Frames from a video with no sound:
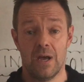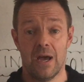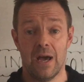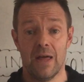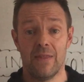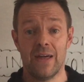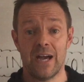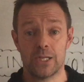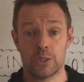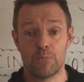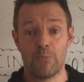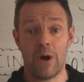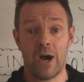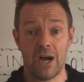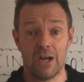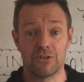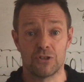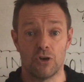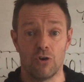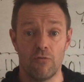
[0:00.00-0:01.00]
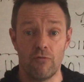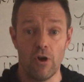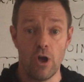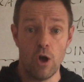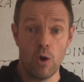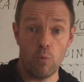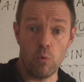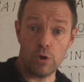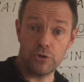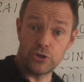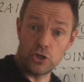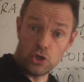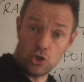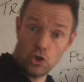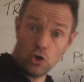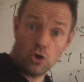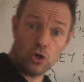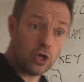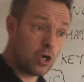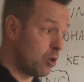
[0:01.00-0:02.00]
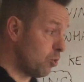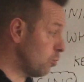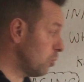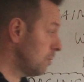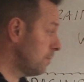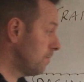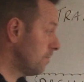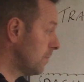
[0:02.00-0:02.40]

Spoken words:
And that's part of what is your goal.